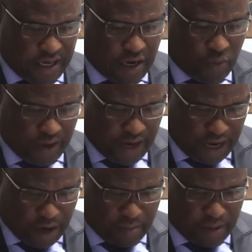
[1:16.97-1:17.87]
and we
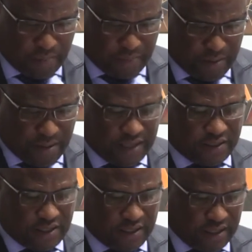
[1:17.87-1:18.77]
are uh,
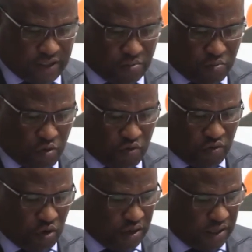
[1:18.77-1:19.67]
premising this move
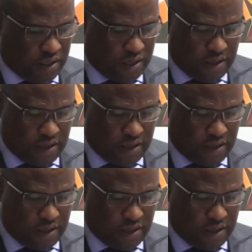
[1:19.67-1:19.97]
on